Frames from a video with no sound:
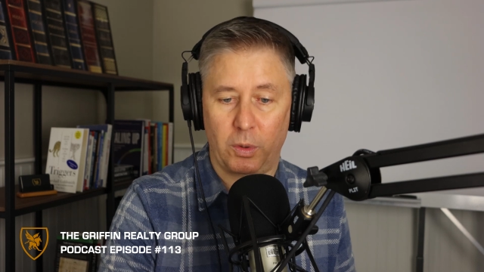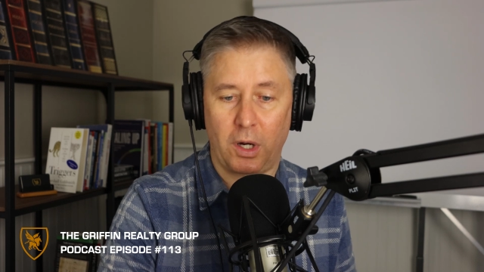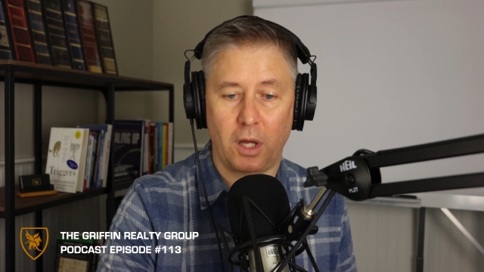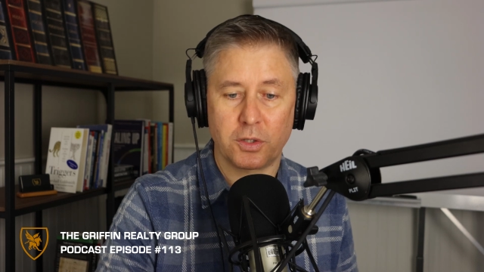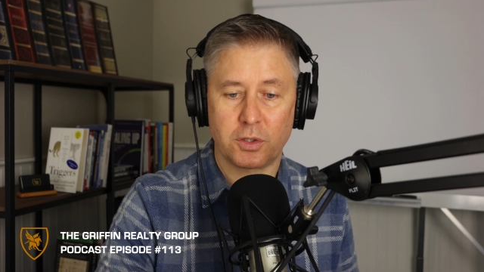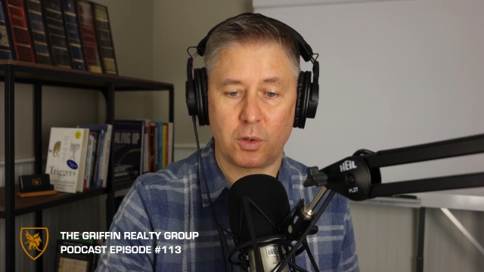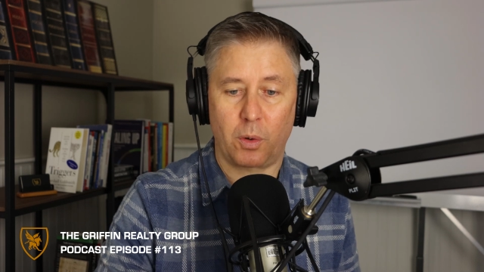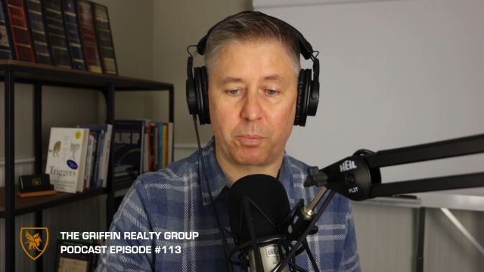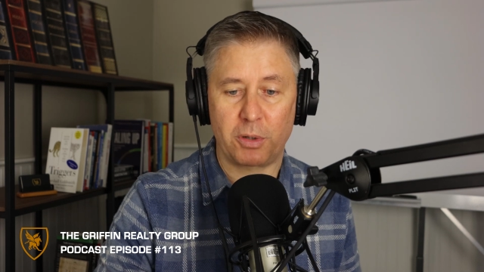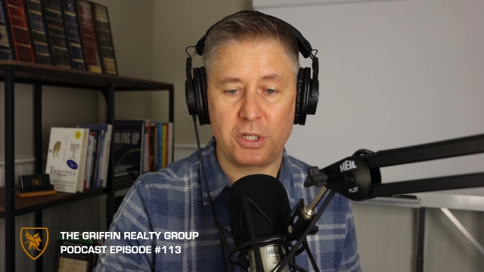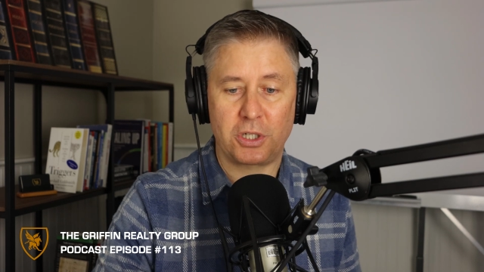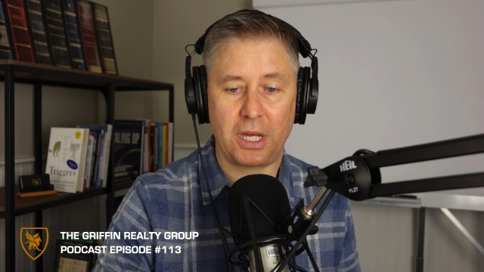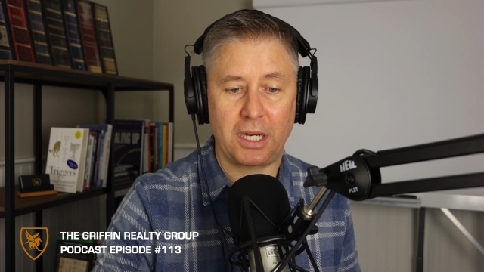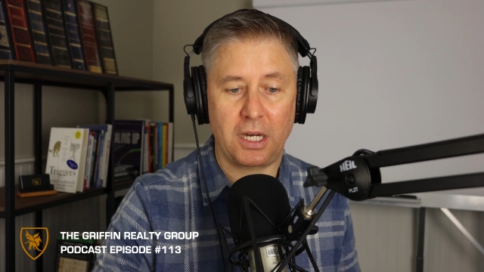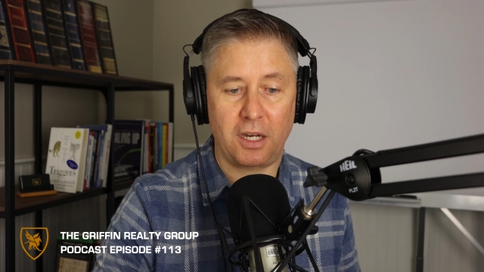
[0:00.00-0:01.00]
We'd also
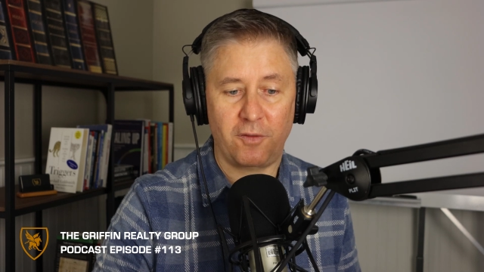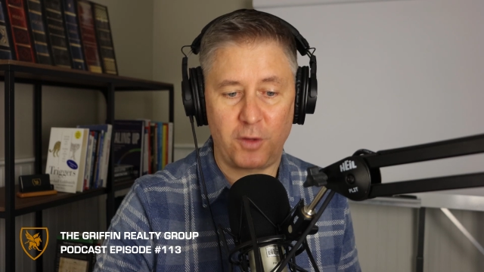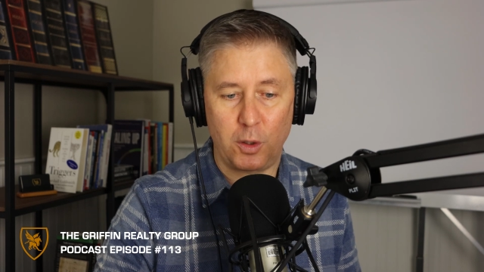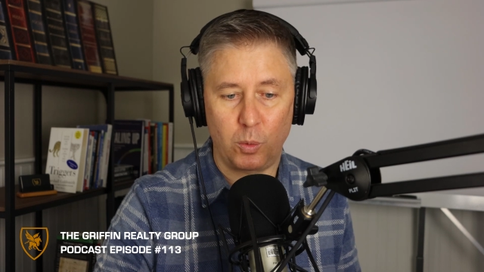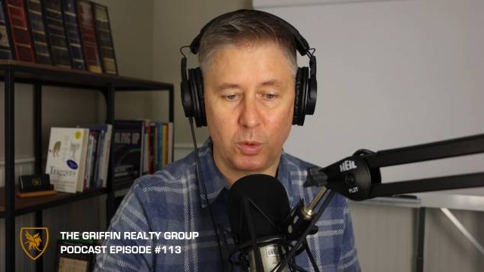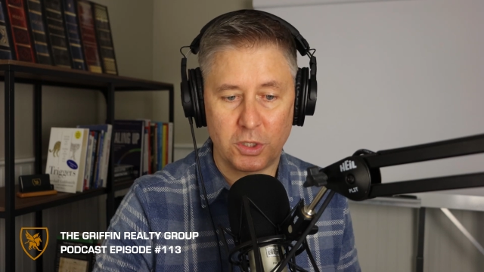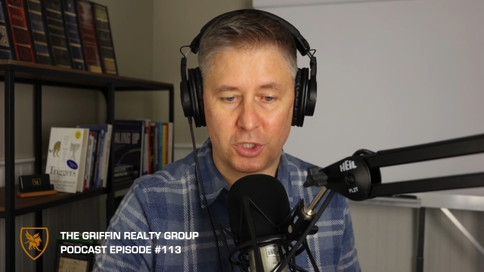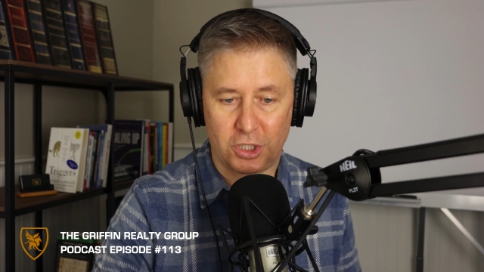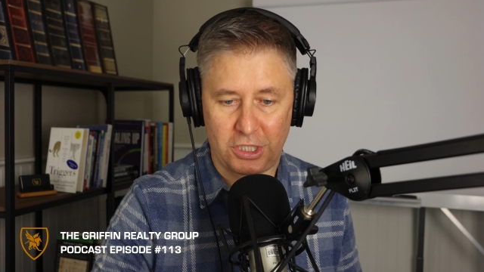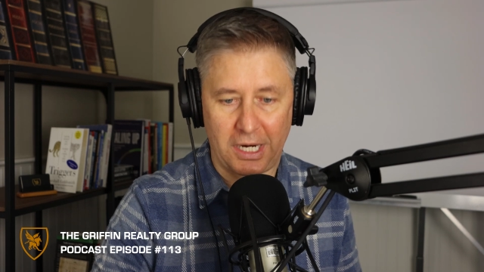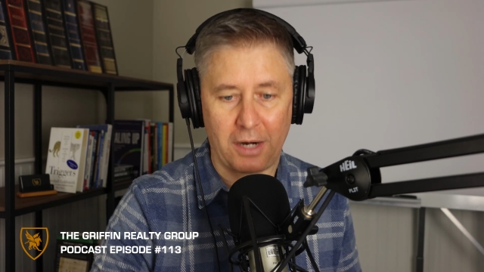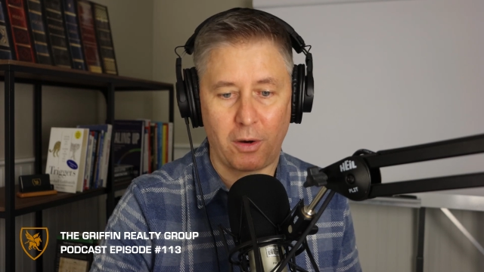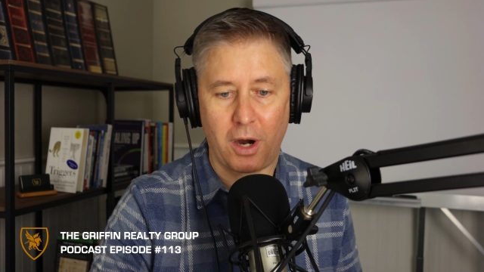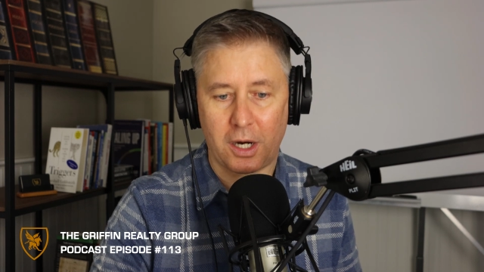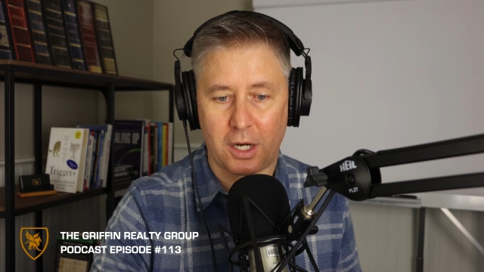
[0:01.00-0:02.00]
appreciate it if you would
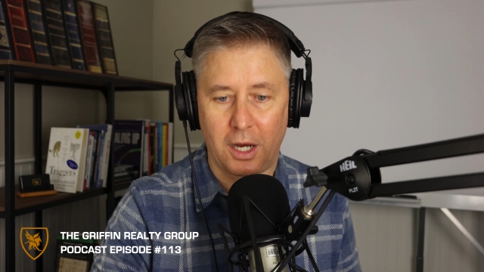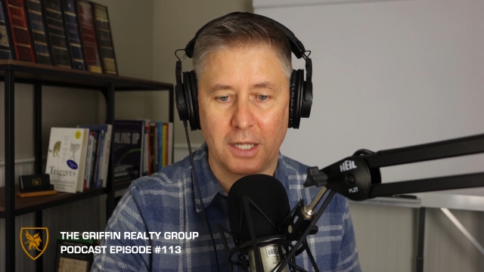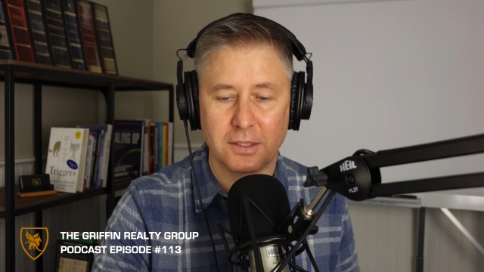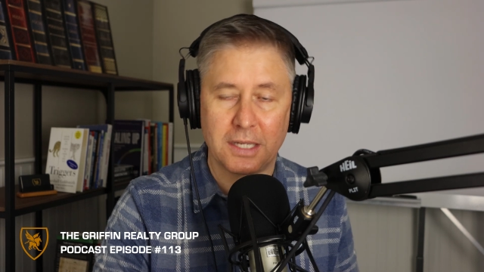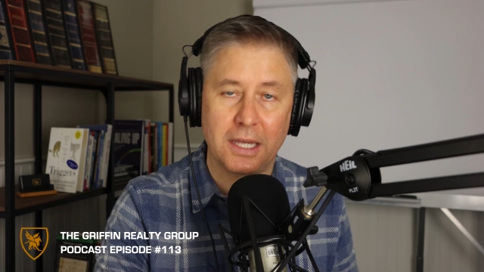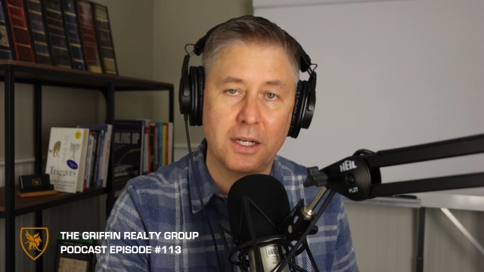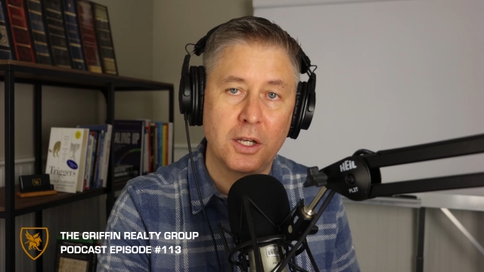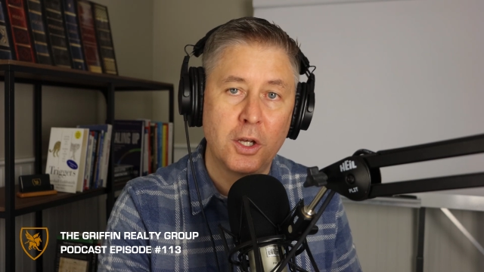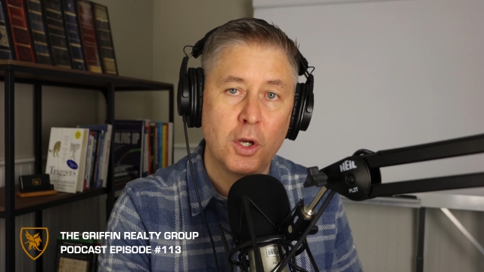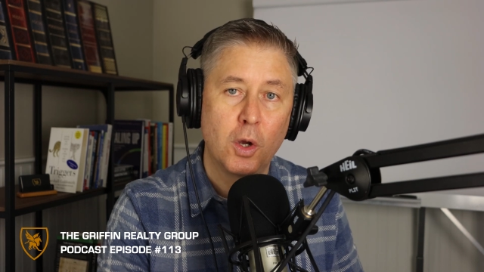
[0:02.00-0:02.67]
share our content